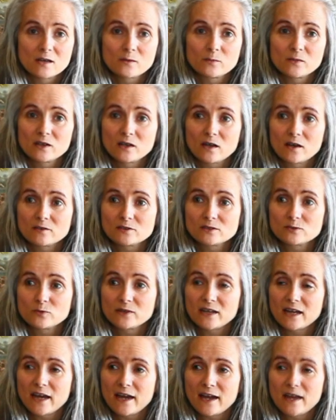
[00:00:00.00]
because
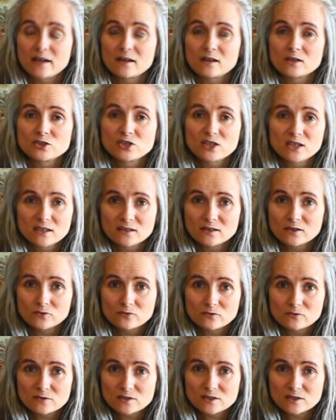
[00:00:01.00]
we had chicken
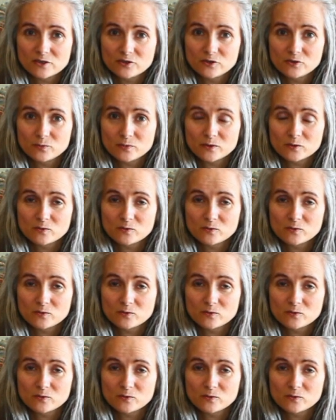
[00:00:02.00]
noodle soup